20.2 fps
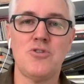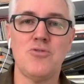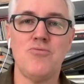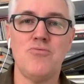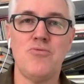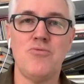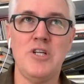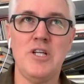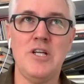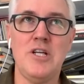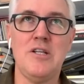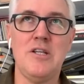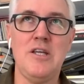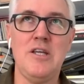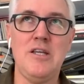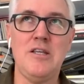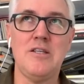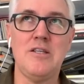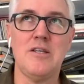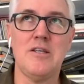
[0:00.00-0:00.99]
to
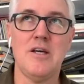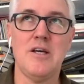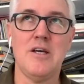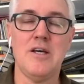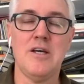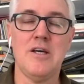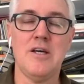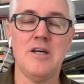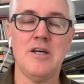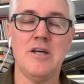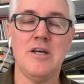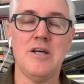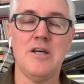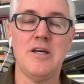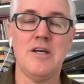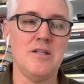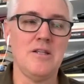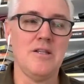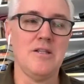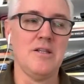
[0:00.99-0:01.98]
really
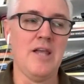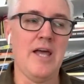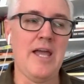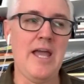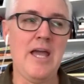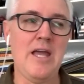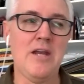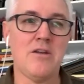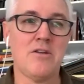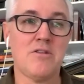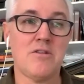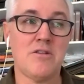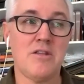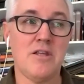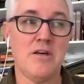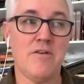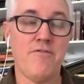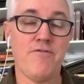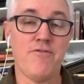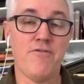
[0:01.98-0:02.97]
land
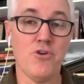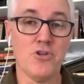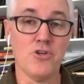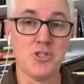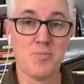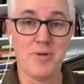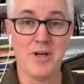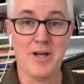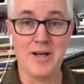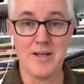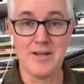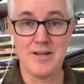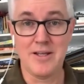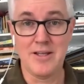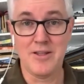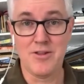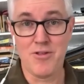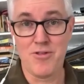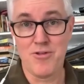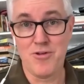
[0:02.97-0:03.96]
the first part
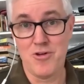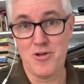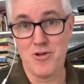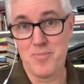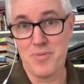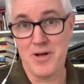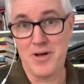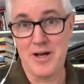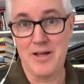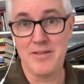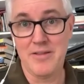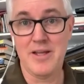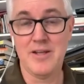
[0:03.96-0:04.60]
and the third part.